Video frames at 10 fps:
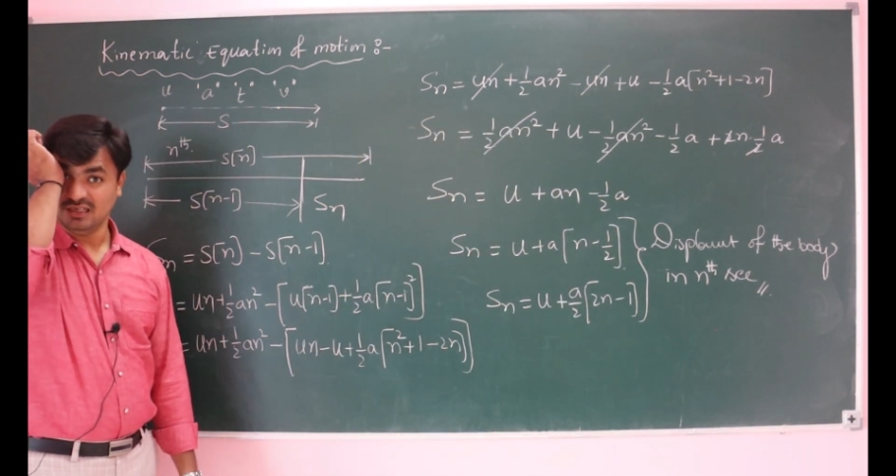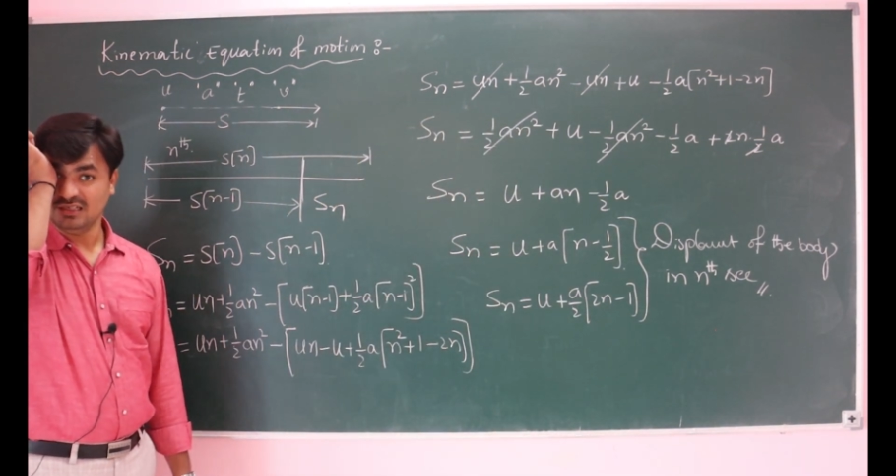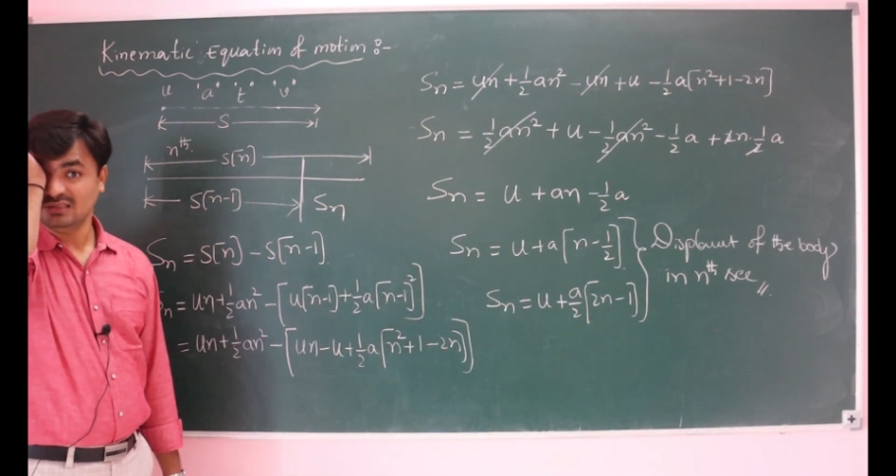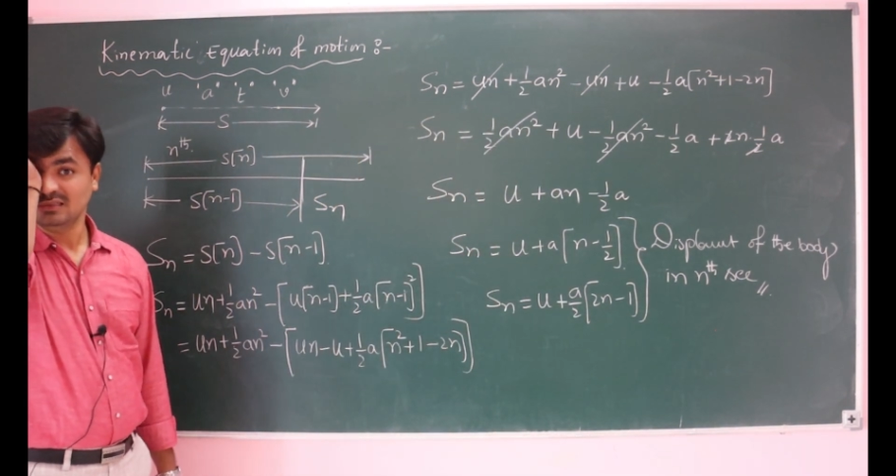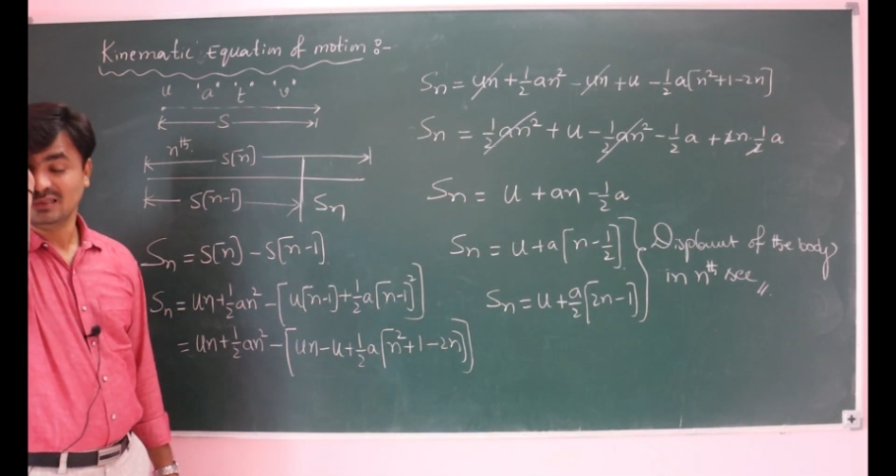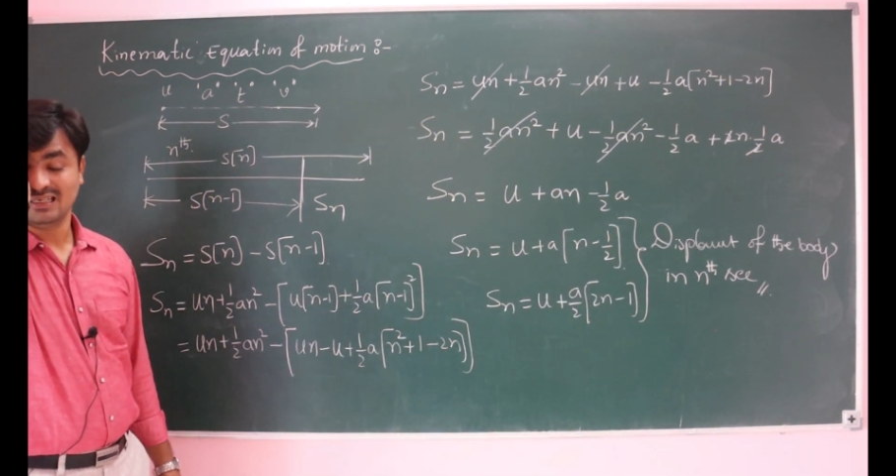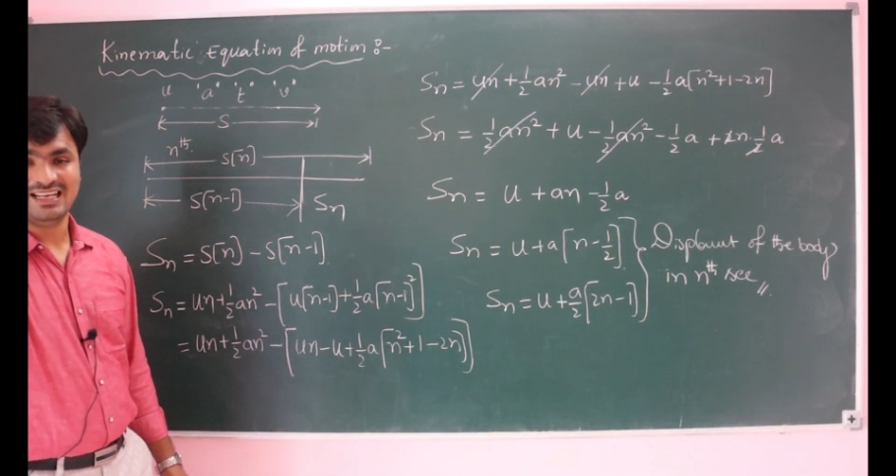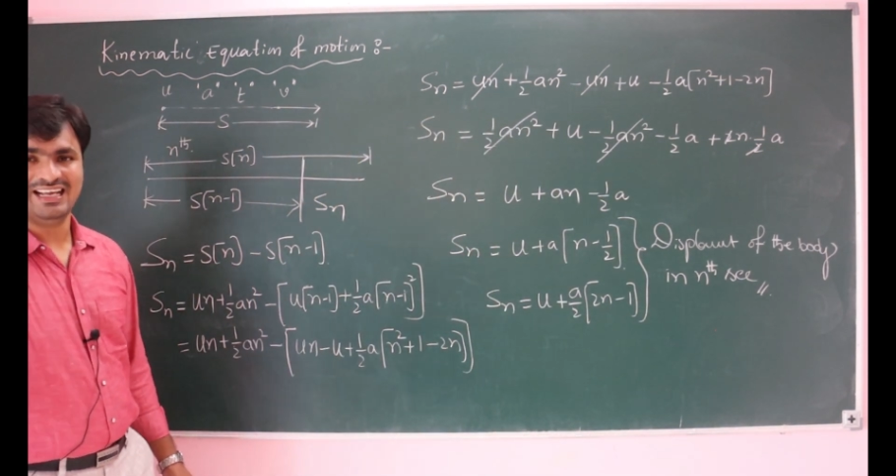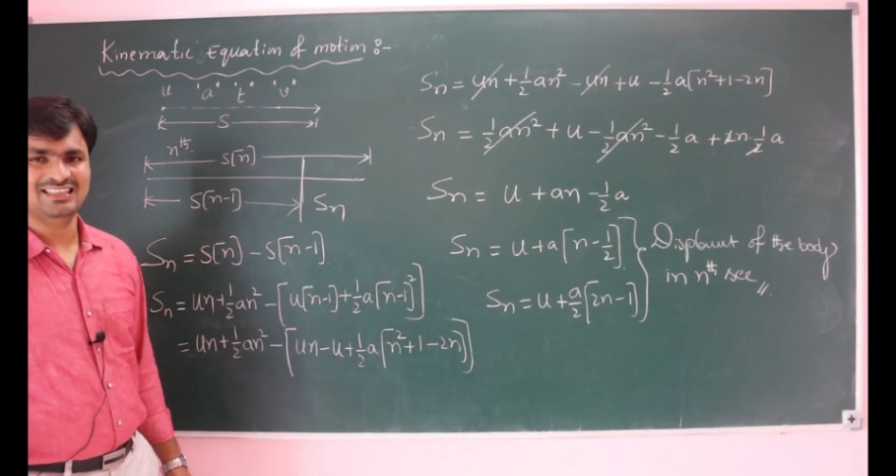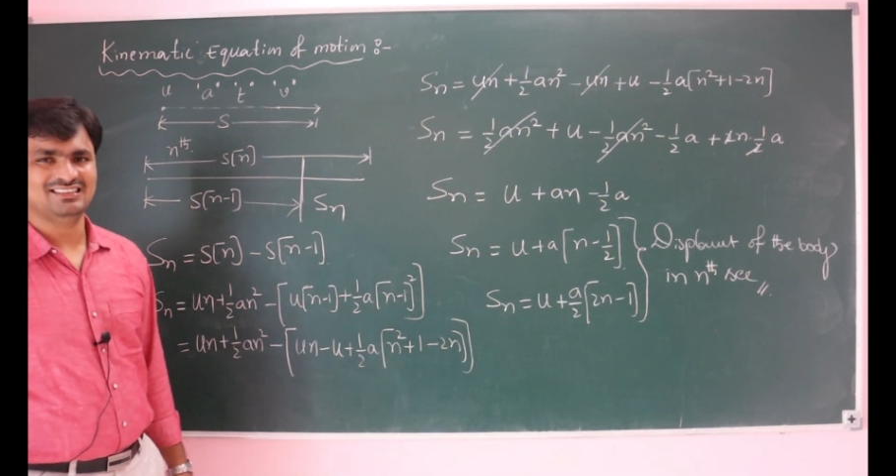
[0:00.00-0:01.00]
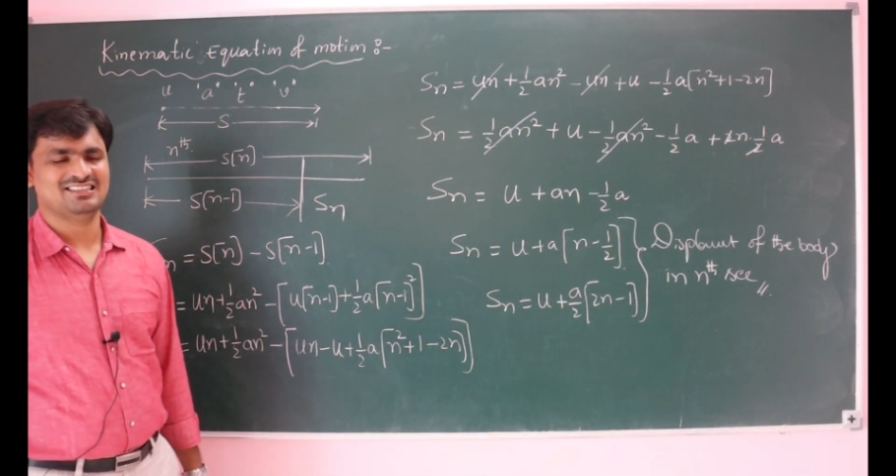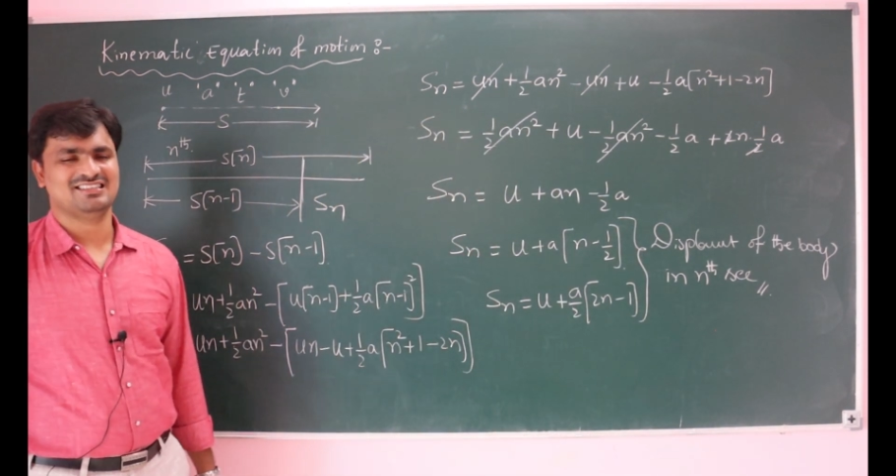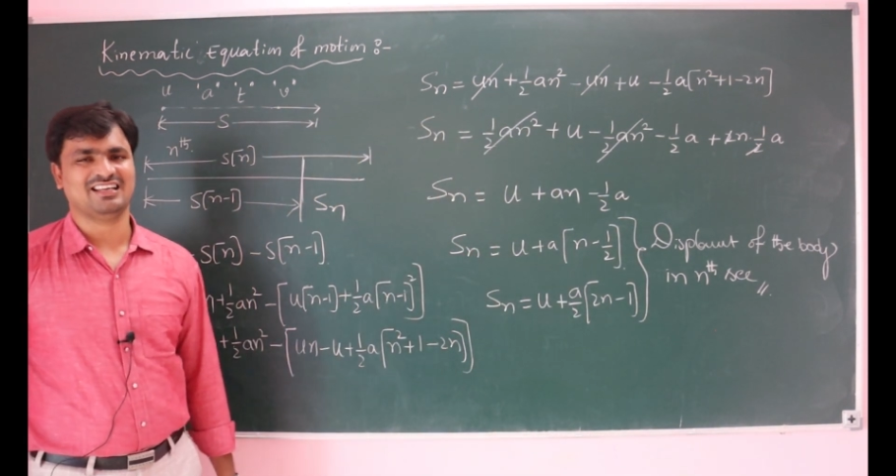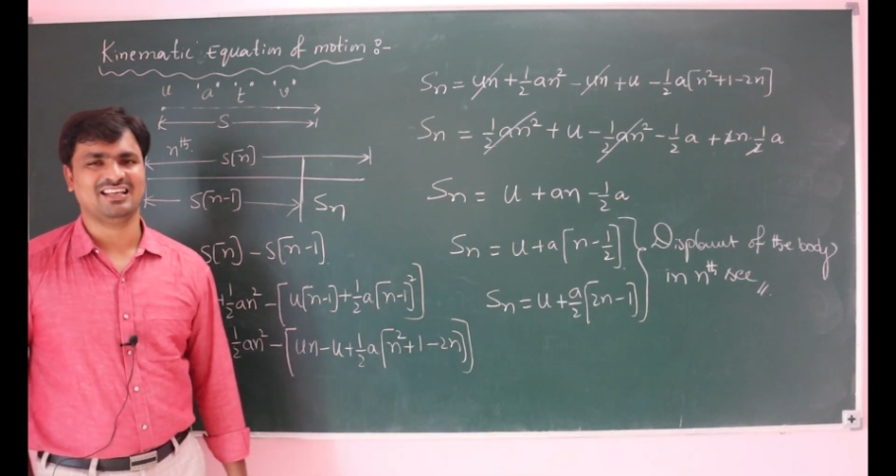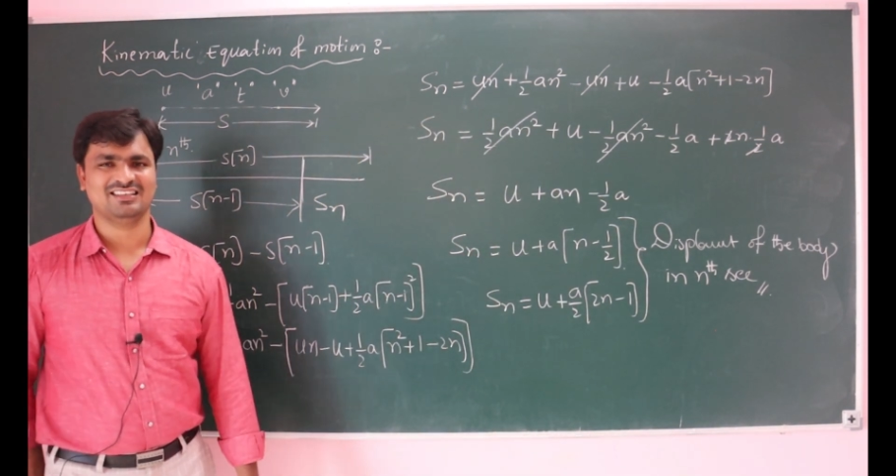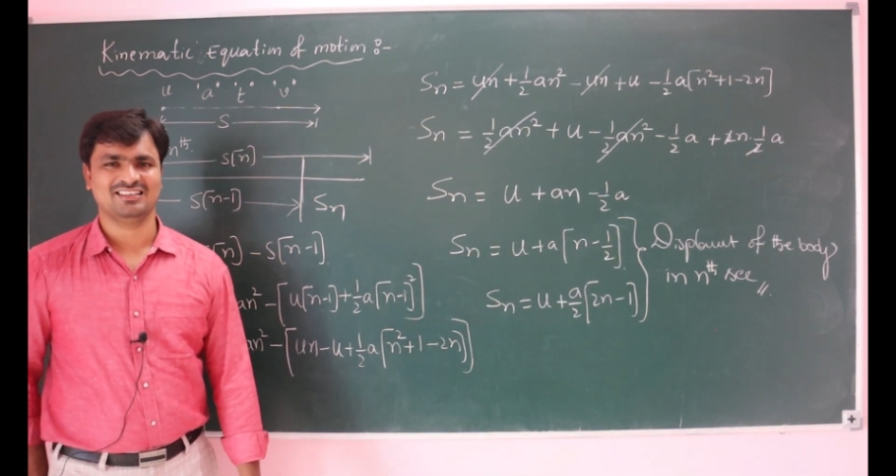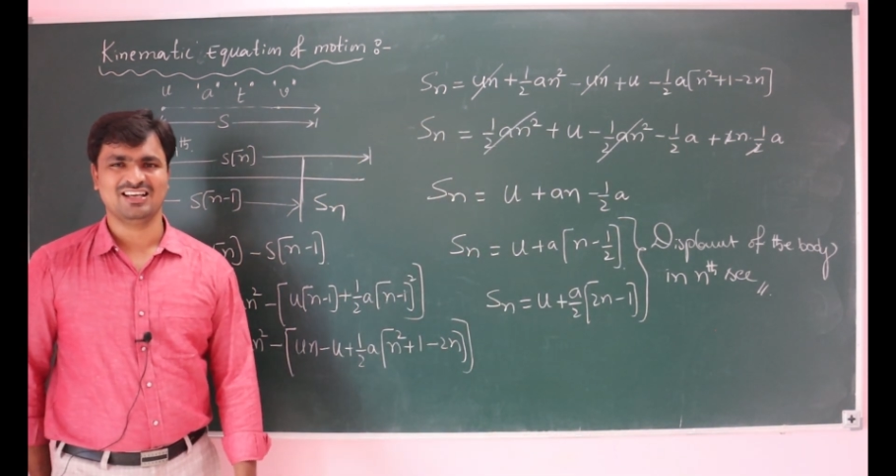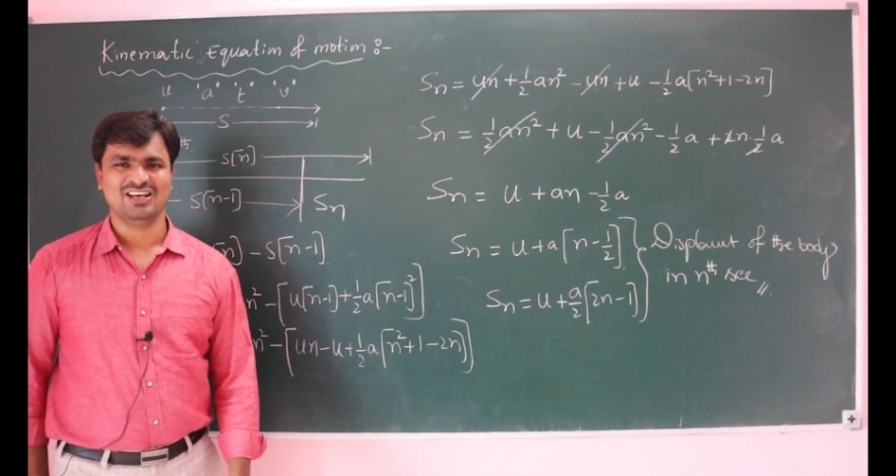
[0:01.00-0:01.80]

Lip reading: In nth second.